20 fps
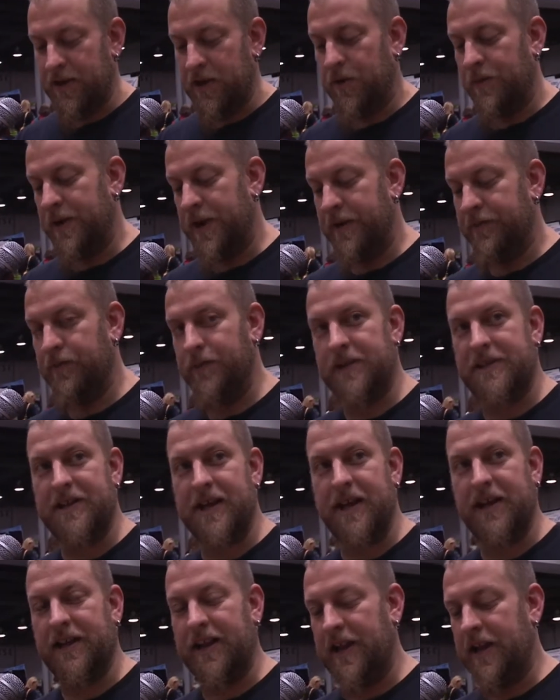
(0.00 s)
whenever we
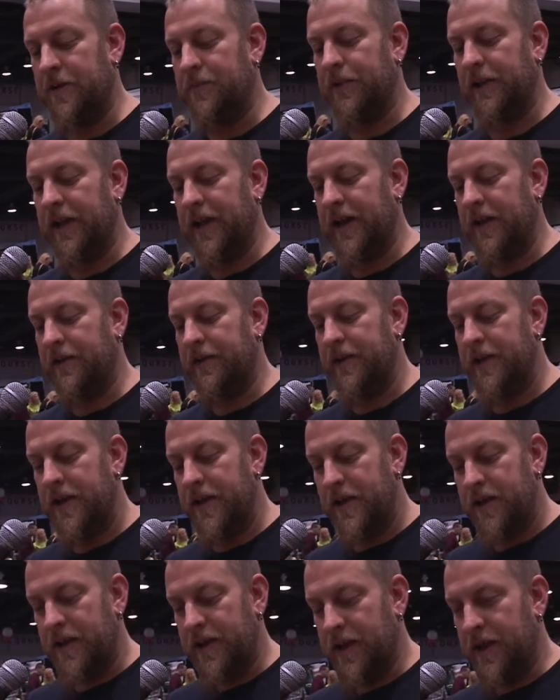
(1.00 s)
take an animal out
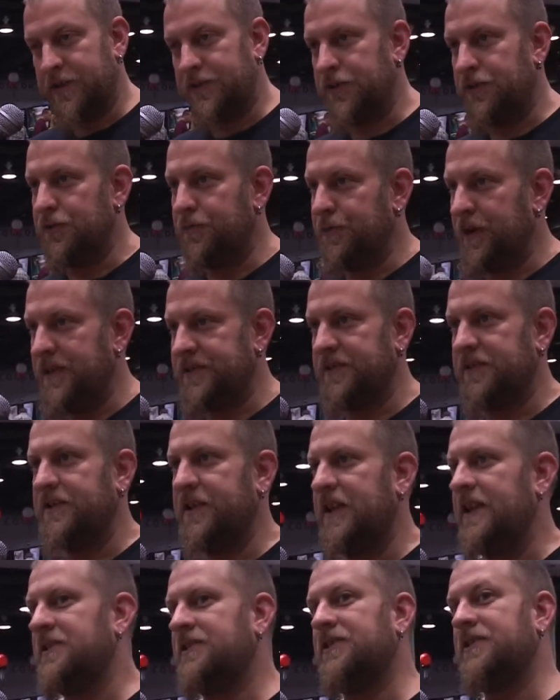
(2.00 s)
to do
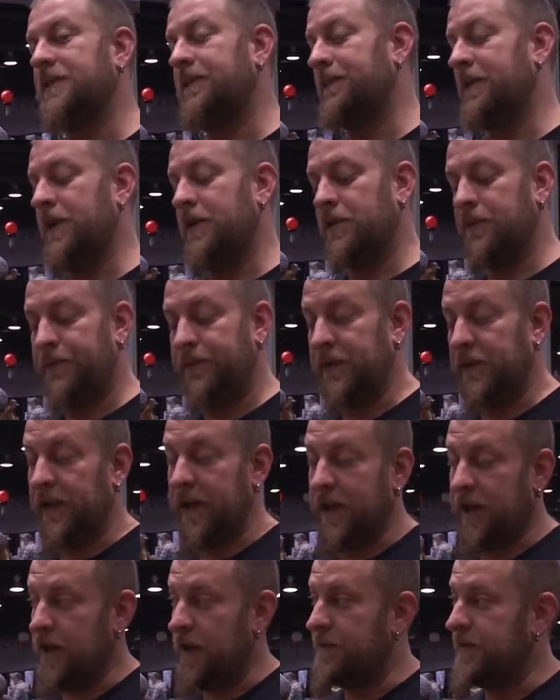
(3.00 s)
presentations, if they don't feel
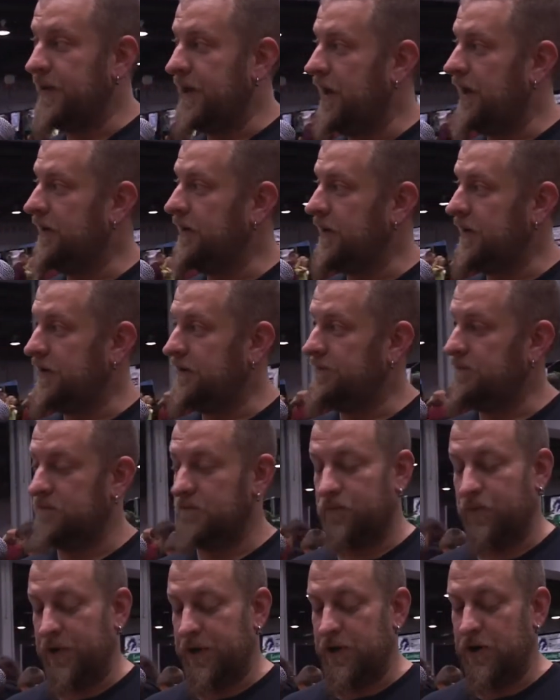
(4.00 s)
like coming out,
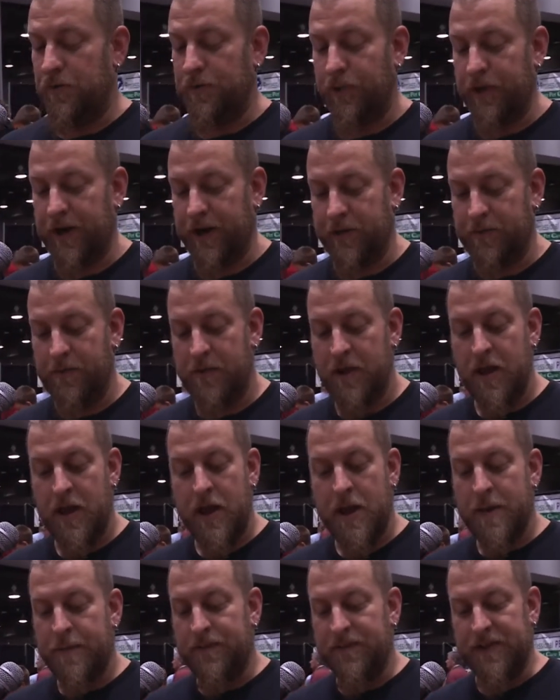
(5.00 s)
we don't bring them.
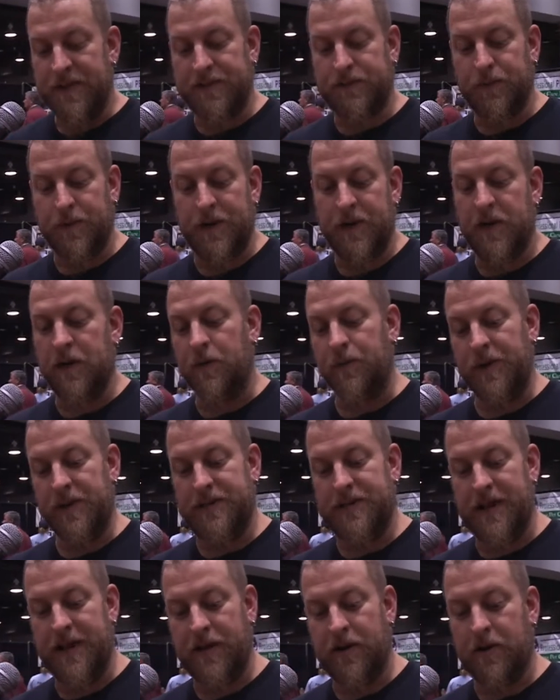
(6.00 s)
This one here, we
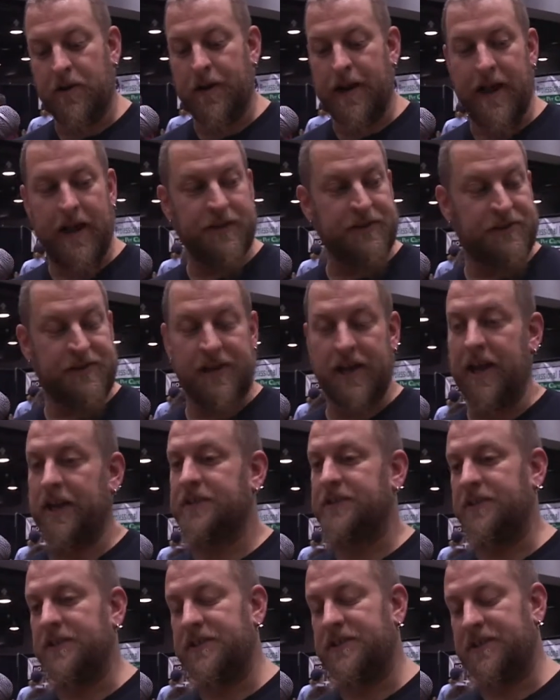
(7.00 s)
take her out. She
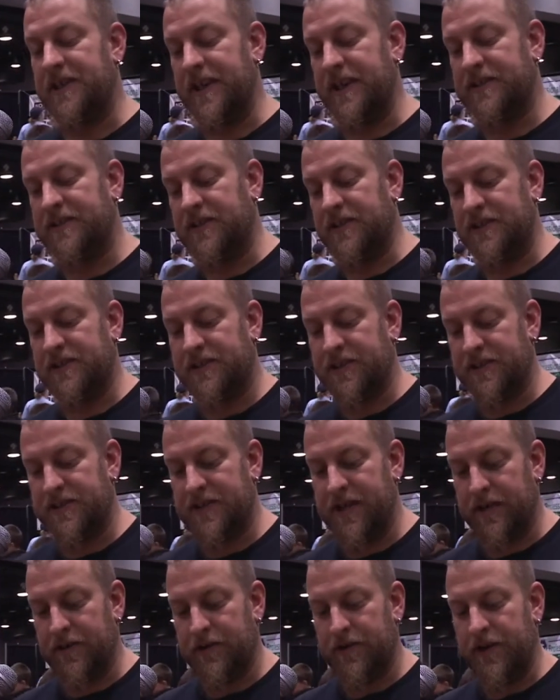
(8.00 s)
actually stays in this
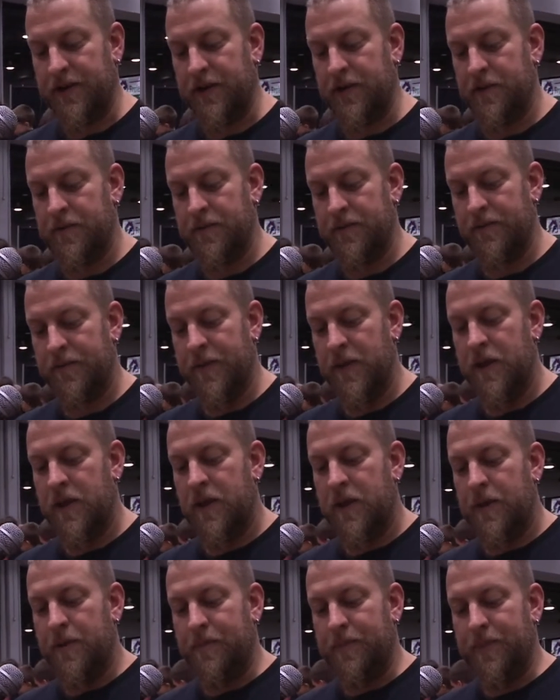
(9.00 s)
container here.
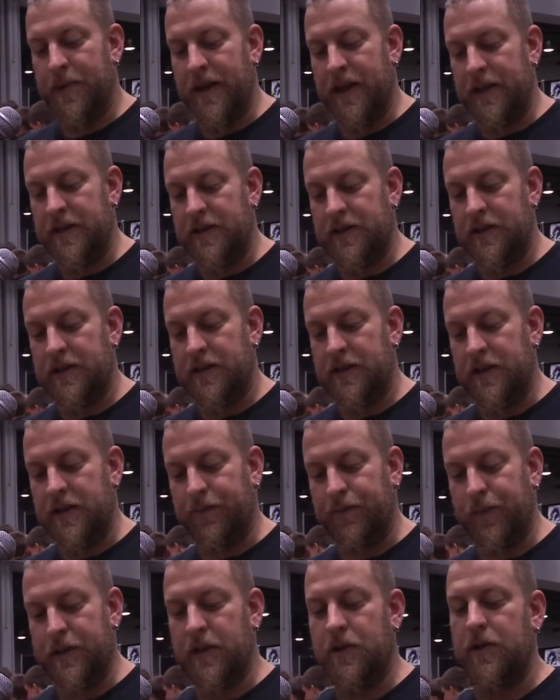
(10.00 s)
But
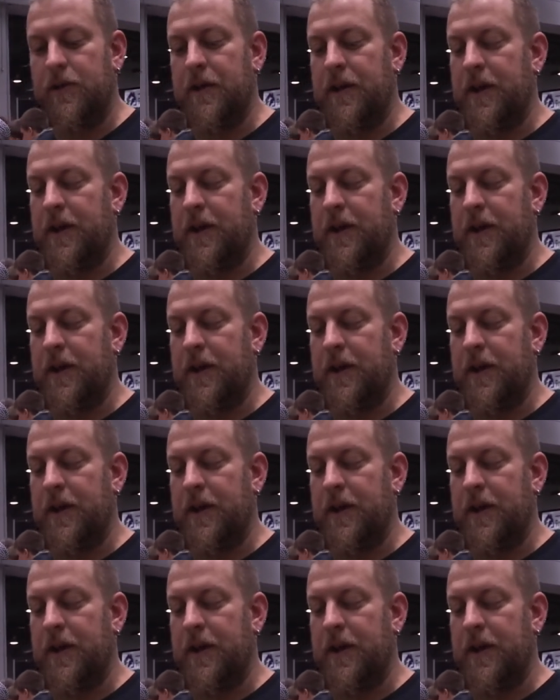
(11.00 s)
if we go to